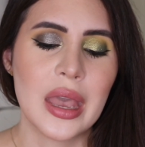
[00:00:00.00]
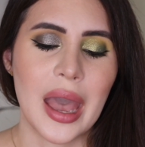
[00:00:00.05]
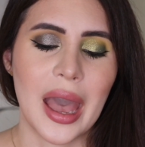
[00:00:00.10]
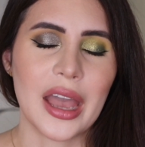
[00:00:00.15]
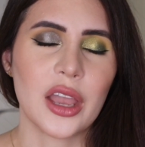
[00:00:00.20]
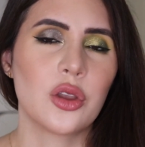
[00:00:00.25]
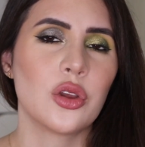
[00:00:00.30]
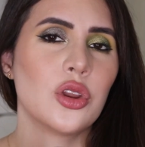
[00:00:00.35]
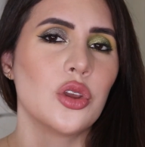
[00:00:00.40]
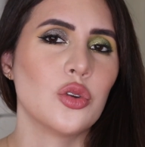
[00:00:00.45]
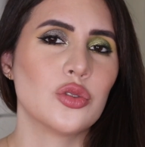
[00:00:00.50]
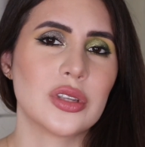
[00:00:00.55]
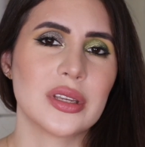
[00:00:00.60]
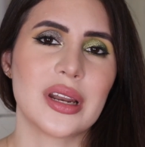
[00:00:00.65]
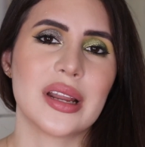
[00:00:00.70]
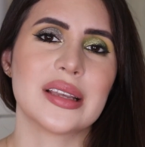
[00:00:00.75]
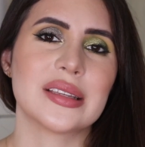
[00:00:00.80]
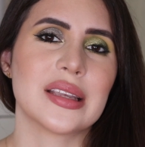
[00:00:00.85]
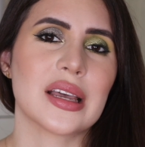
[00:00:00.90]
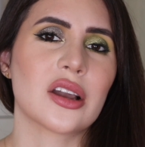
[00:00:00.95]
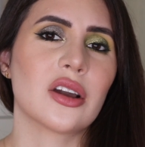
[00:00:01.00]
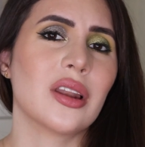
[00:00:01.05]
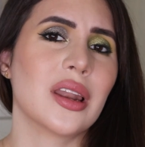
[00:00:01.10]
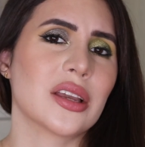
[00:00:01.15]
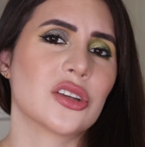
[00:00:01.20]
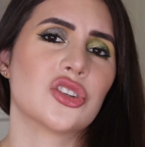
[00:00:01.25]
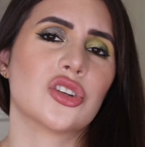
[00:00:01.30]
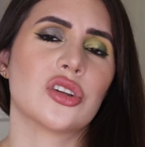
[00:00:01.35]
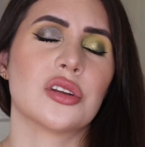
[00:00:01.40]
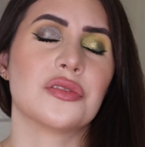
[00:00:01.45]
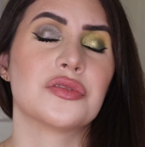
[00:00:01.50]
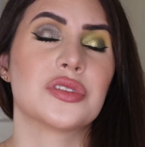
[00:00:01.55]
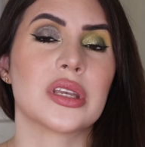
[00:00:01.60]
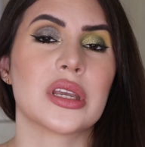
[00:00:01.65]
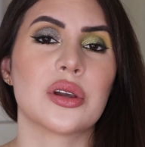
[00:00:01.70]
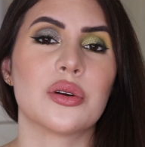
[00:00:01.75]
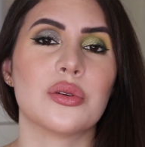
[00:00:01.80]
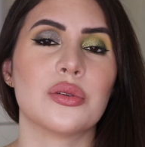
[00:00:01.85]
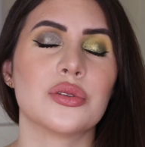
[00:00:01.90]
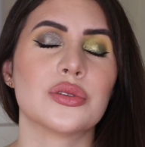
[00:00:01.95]
I could use it as a collection of
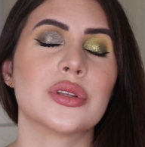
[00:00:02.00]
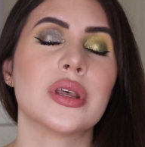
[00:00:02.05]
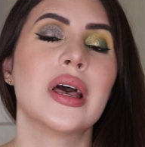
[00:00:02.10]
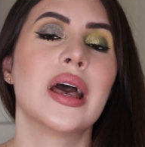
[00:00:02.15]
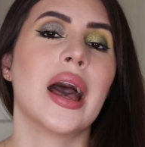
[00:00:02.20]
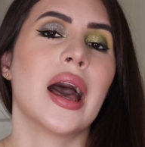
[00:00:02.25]
singles,